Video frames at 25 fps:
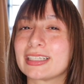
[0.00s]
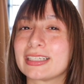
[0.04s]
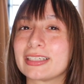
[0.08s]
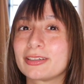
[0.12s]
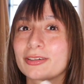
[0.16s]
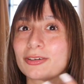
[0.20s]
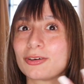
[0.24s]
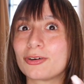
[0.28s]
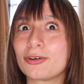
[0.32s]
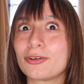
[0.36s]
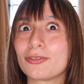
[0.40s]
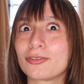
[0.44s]

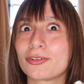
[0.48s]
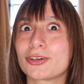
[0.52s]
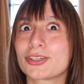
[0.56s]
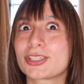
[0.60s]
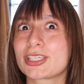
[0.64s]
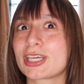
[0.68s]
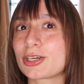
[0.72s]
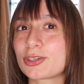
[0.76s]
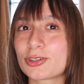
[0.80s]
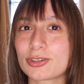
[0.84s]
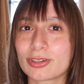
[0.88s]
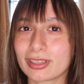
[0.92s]
like over
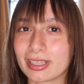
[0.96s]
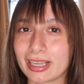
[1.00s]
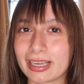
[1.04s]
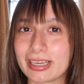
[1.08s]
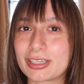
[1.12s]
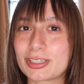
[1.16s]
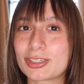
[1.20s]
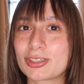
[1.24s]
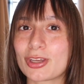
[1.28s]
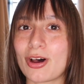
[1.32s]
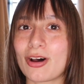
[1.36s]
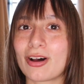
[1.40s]

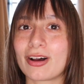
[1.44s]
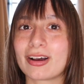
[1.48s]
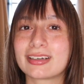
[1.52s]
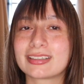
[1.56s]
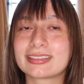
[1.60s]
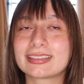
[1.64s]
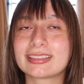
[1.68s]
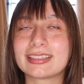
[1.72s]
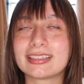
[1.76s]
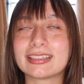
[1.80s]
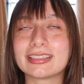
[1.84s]
sexualized songs.